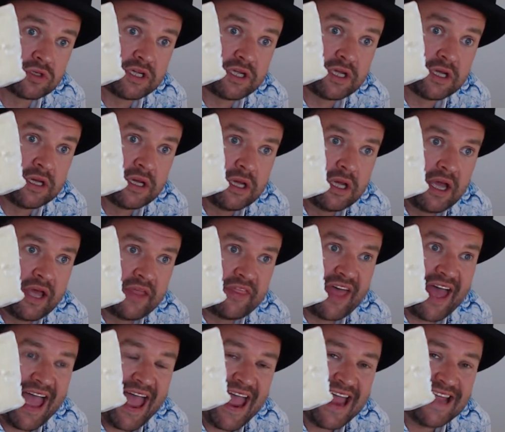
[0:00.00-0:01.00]
the
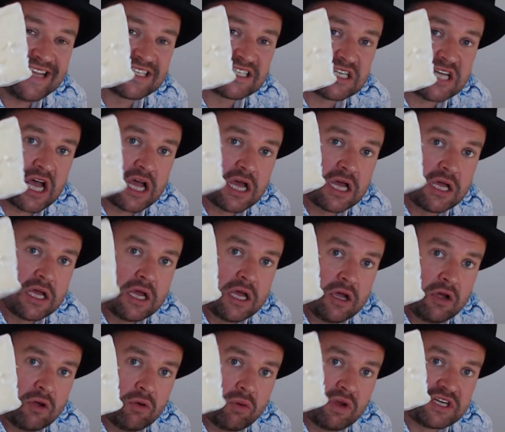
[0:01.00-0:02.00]
hastener,
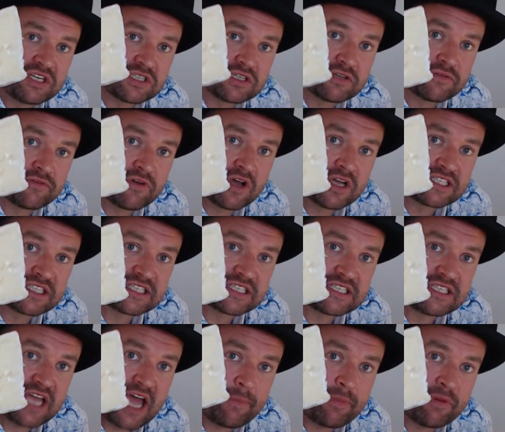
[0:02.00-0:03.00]
which is the first
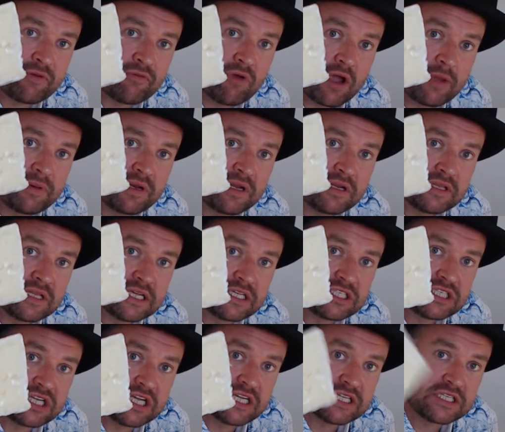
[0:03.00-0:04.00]
step in ripening these
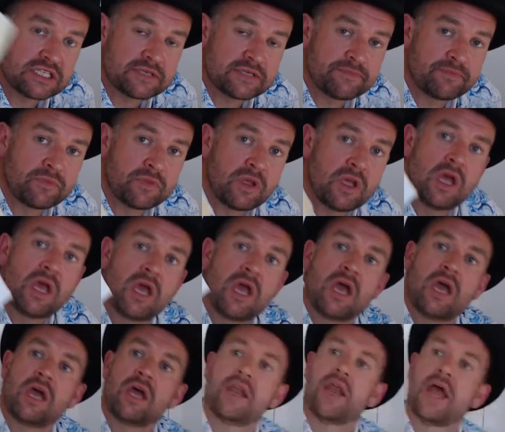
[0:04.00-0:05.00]
cheeses.
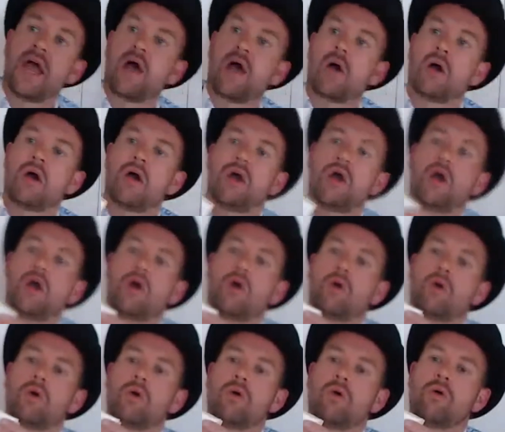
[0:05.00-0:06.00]
Now,
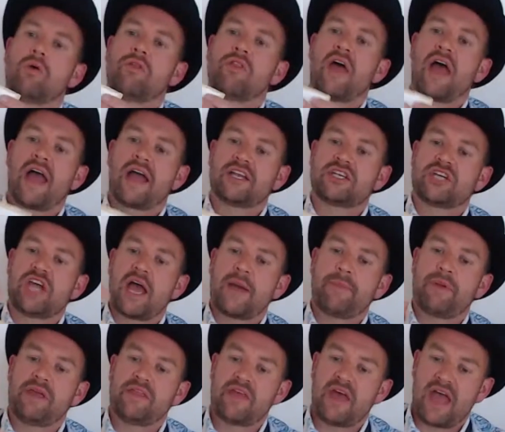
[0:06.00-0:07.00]
that
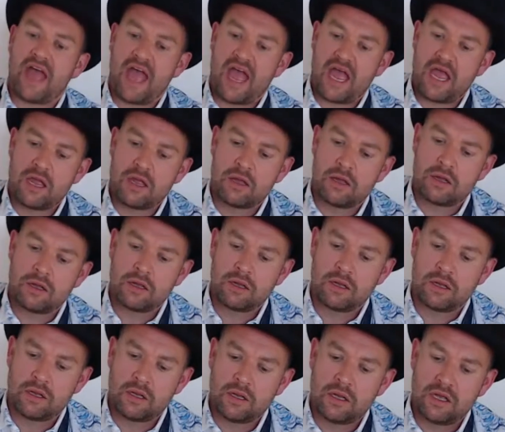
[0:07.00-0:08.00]
chappy there
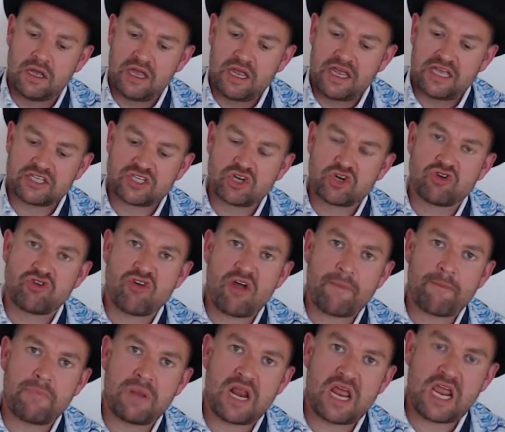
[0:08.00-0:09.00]
is
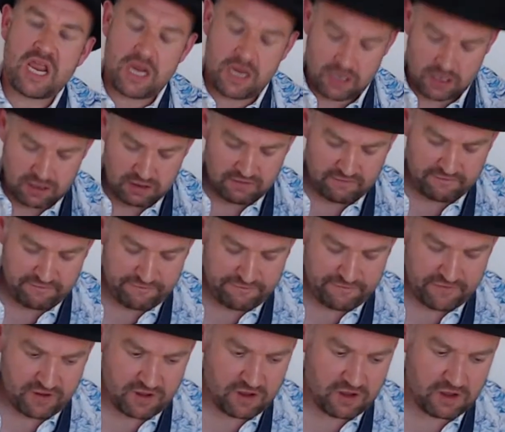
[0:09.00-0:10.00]
crumbly,
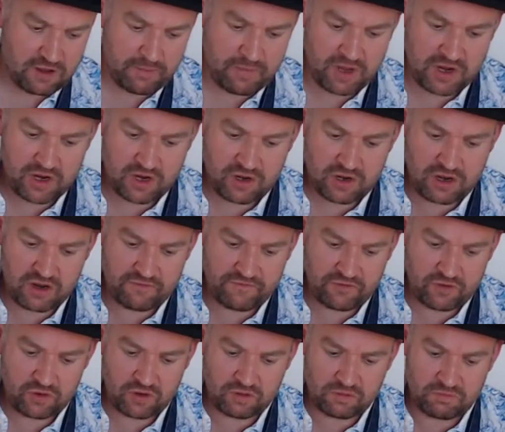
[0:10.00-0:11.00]
firm. I don't know
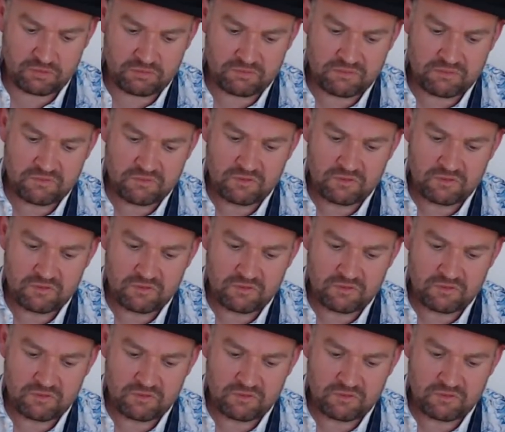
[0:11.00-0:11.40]
if you can.